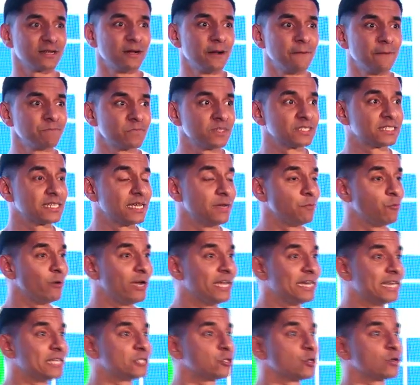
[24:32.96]
The same way
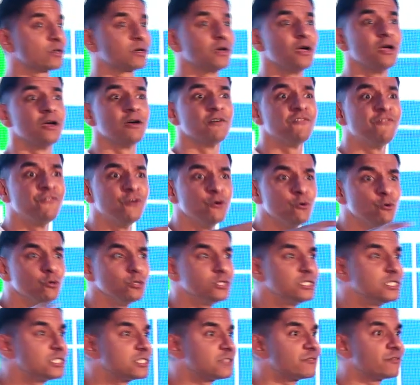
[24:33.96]
they took
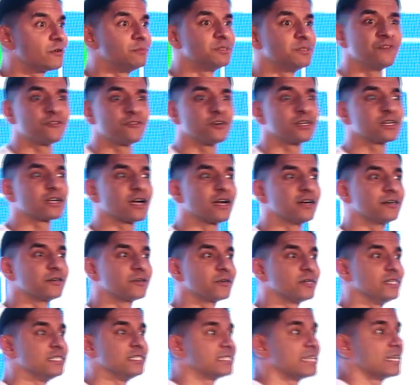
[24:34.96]
foods from different
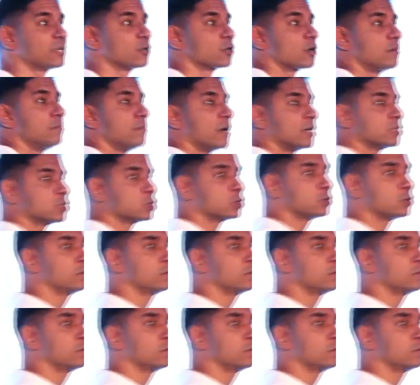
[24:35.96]
countries. They took a mushroom